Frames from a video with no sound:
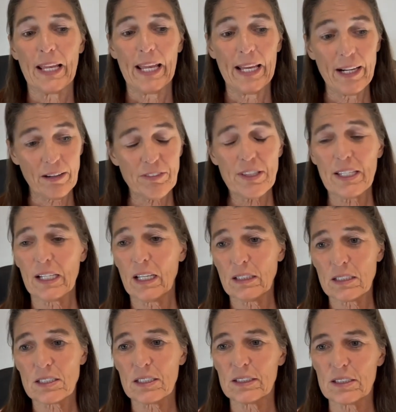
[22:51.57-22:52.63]
And everything on
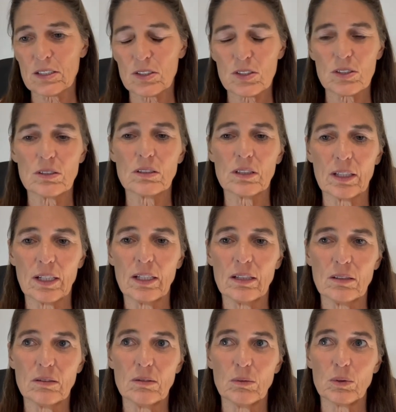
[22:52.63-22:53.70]
this list
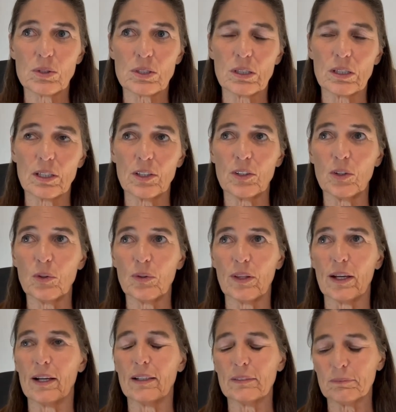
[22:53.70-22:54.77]
certainly was going to do
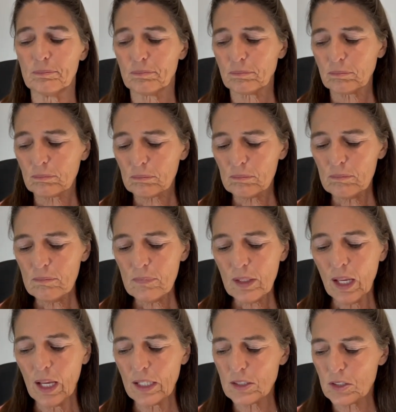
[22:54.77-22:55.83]
that.
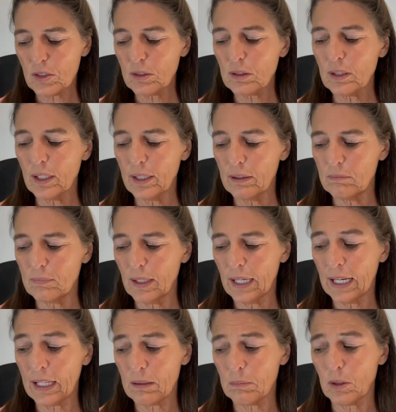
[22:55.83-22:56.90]
And certainly
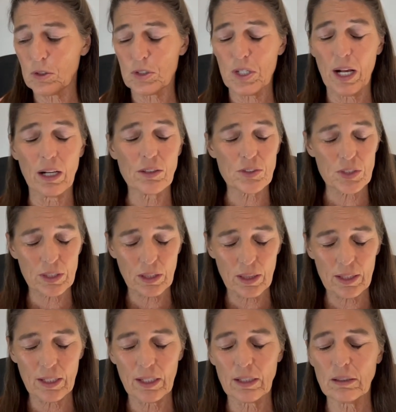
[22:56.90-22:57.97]
uh, the most challenging
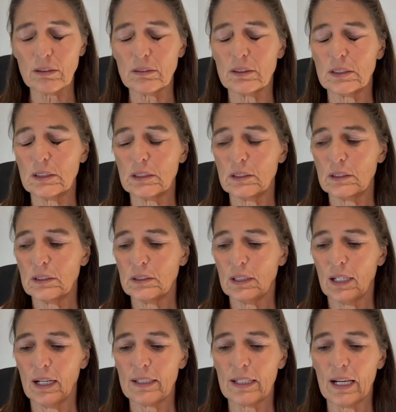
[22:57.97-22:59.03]
thing
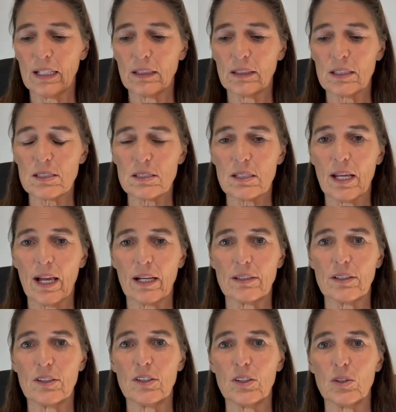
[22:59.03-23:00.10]
on that list
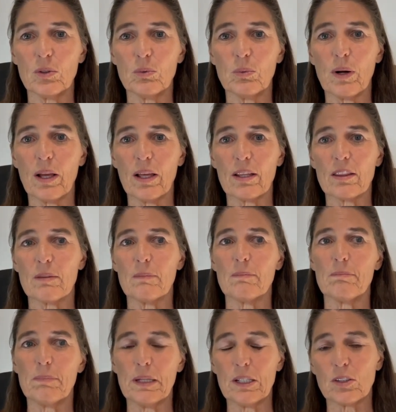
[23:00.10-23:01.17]
had to do with
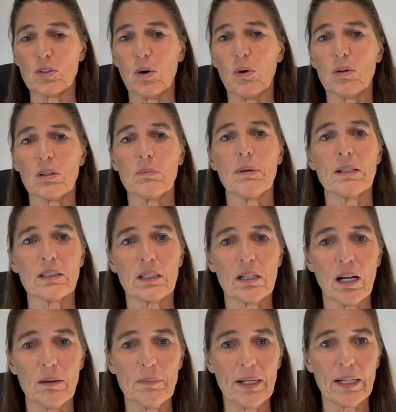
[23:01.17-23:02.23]
being told about the
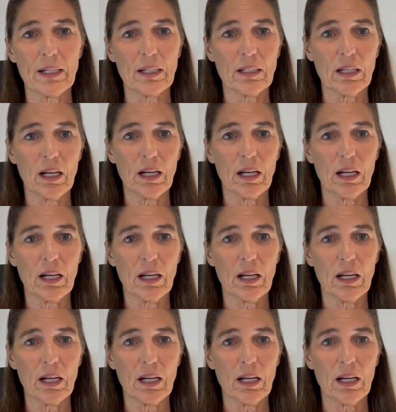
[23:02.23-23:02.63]
coming and